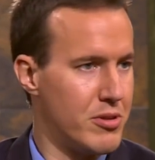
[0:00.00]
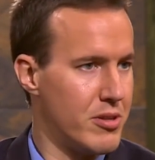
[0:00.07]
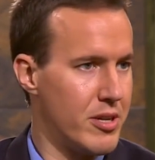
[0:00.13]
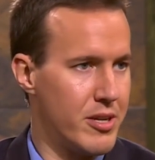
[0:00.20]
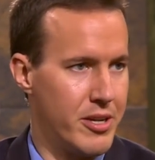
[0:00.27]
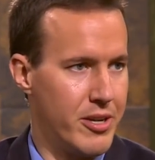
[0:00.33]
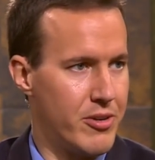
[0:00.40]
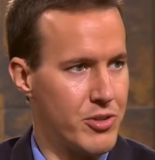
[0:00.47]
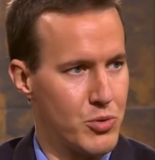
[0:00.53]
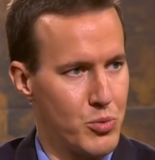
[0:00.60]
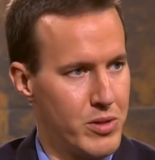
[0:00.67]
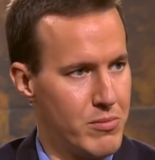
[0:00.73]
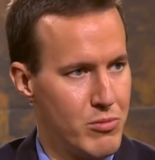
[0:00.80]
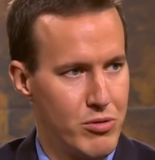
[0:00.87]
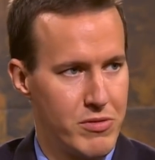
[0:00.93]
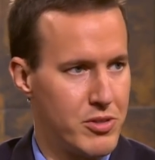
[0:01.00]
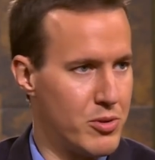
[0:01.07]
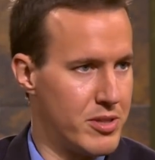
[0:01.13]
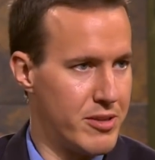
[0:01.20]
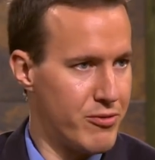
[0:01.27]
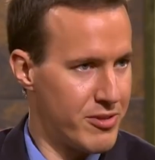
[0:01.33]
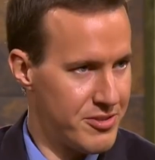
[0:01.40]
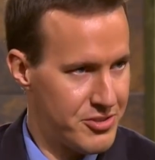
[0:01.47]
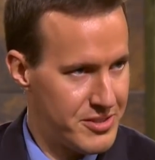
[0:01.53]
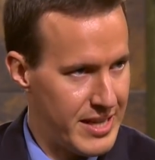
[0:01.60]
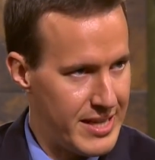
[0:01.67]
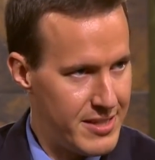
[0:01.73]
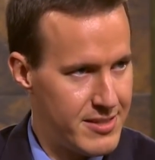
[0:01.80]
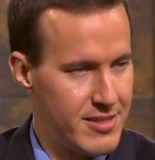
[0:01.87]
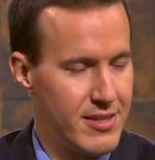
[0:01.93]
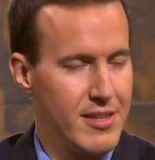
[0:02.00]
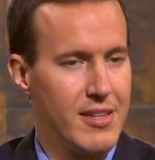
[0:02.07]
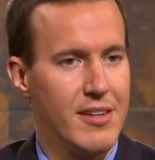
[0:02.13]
three years, we moved to a different state.